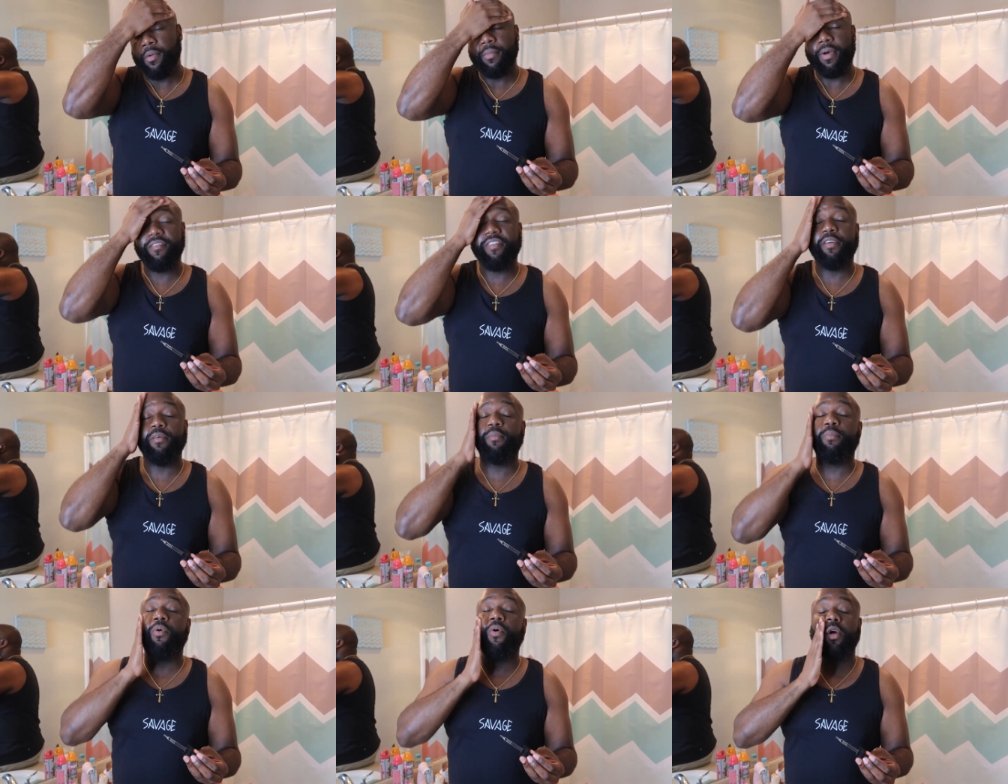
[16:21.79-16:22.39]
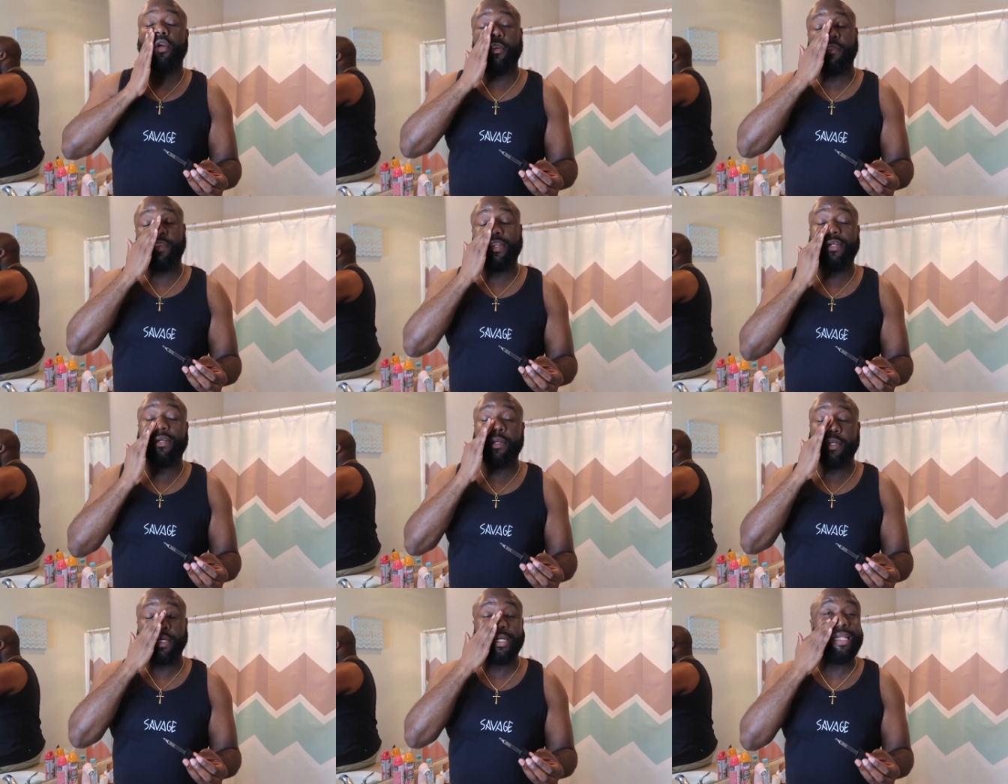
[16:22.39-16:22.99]
My favorite part of
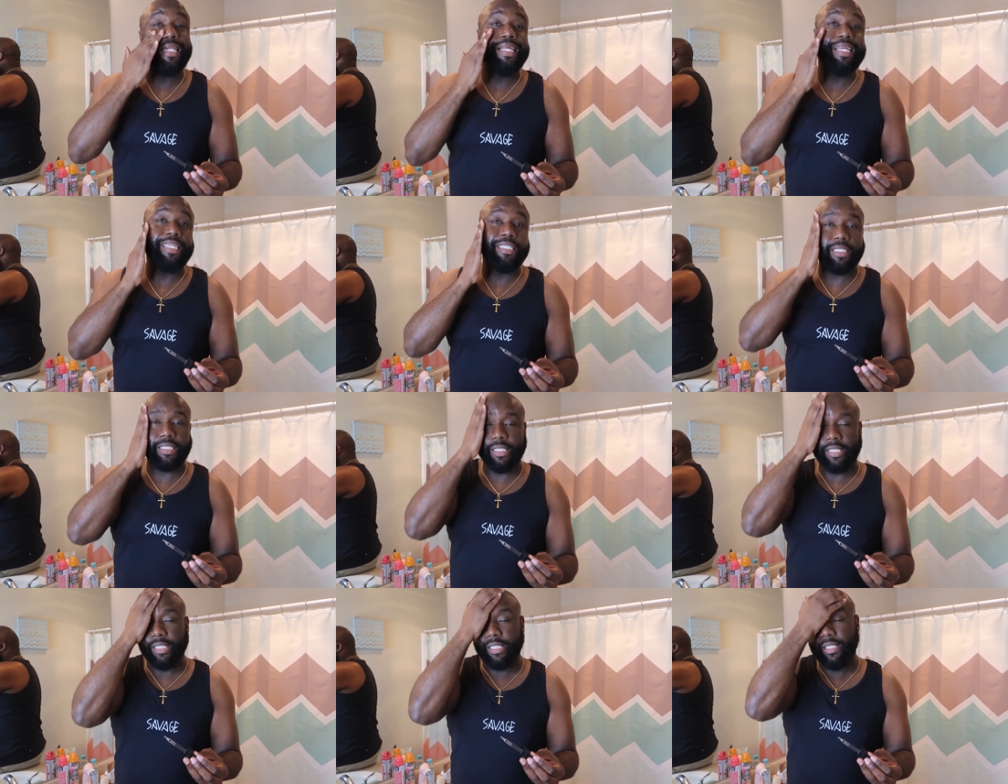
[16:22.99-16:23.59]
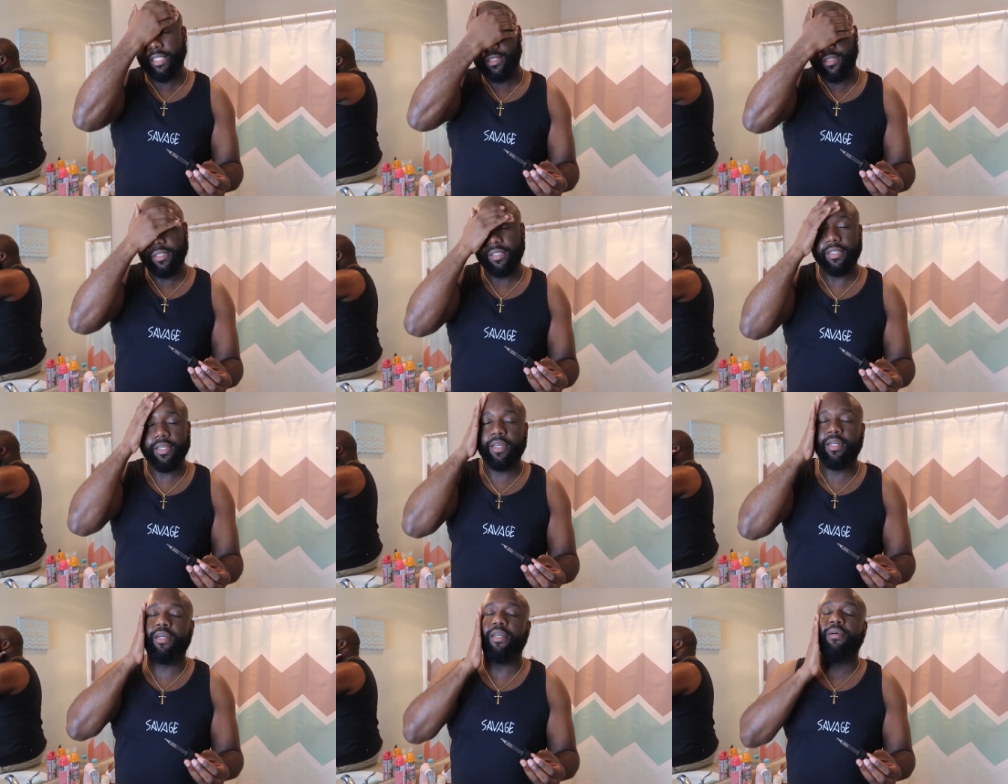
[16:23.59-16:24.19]
the cleansing
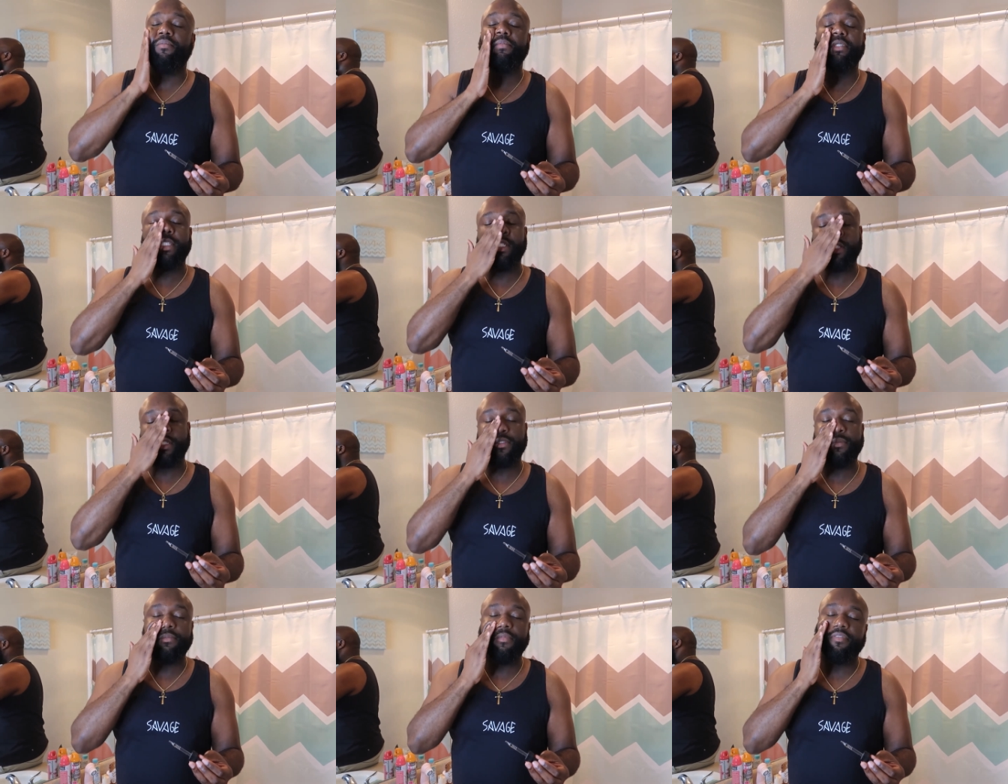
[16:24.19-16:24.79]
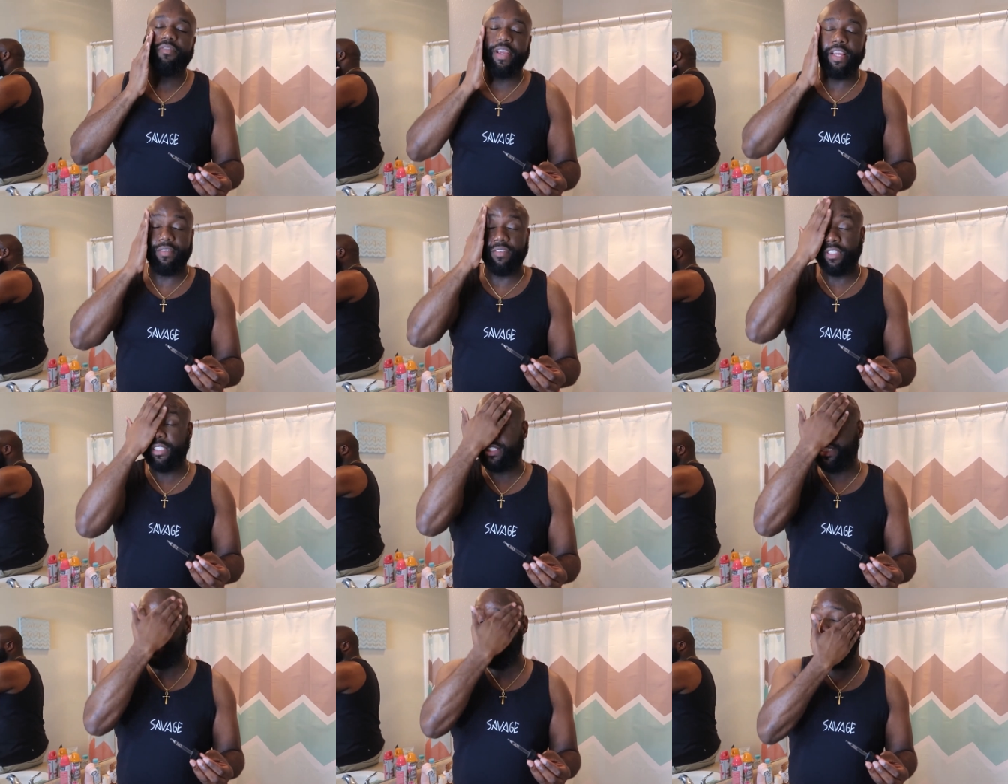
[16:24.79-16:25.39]
um, system, the
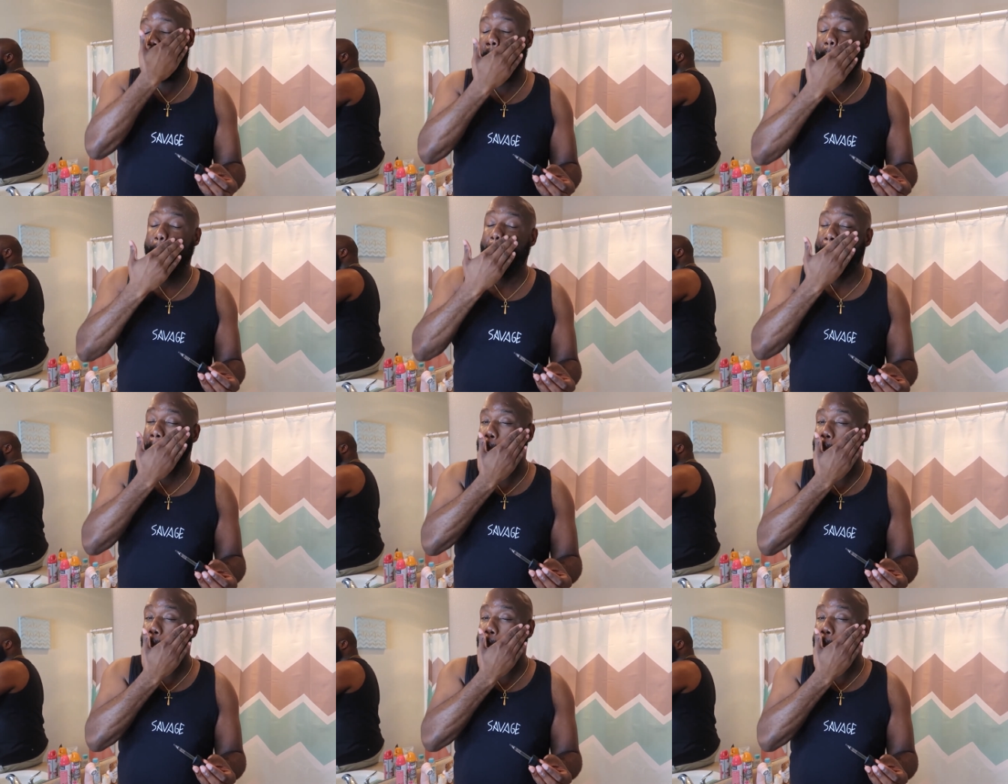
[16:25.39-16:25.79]
favorite step.